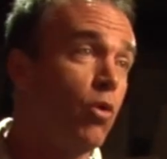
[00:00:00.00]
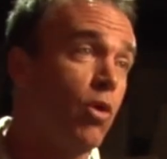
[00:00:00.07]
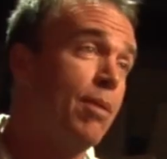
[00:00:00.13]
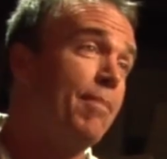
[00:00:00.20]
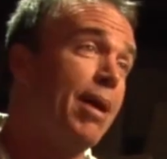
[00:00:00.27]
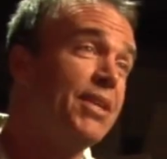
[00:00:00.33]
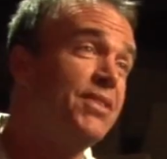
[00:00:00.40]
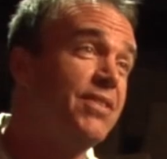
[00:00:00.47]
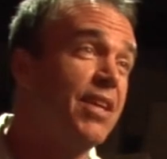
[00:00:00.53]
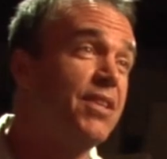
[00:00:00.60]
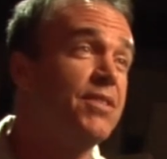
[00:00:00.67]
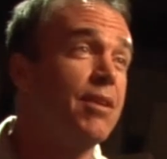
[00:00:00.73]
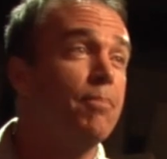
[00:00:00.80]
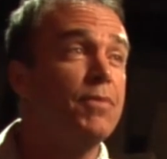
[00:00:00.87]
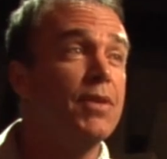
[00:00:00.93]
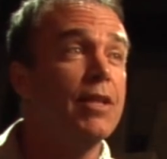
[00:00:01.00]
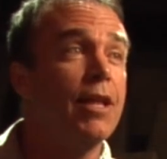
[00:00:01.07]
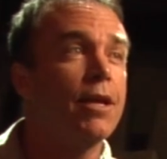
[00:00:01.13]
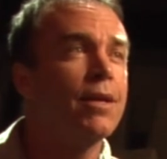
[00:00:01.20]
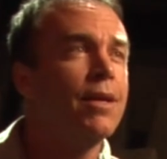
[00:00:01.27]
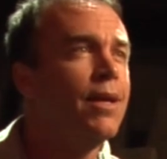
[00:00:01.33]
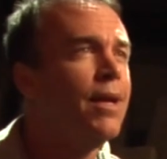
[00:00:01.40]
Or I might say something
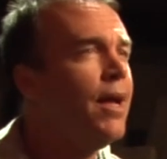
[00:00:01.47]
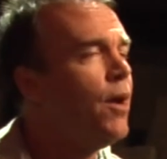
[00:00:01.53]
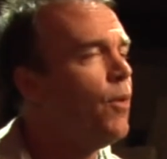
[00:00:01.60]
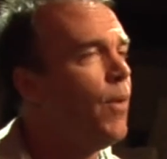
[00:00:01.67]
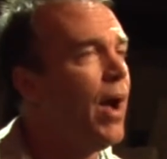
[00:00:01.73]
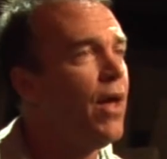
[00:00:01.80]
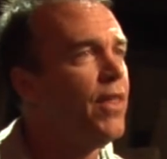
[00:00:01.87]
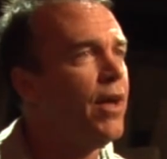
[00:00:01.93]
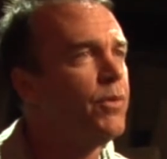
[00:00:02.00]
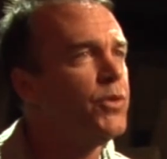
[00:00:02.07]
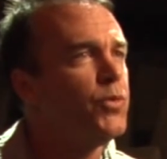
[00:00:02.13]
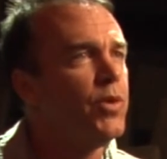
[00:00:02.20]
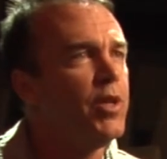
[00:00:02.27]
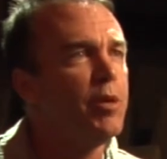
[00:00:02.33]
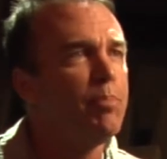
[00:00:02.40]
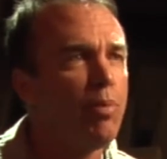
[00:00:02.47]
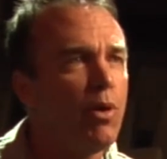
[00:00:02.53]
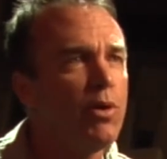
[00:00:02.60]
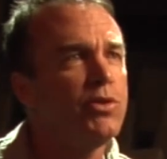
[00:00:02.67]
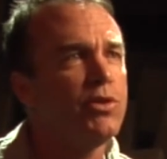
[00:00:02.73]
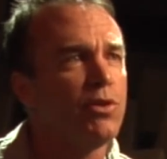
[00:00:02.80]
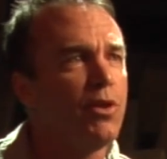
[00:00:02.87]
like, "Wow, that was really
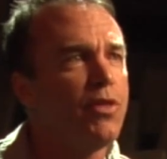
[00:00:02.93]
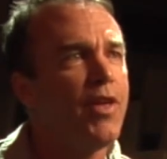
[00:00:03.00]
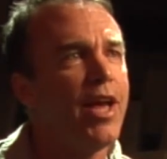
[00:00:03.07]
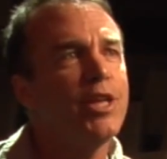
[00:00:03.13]
personal.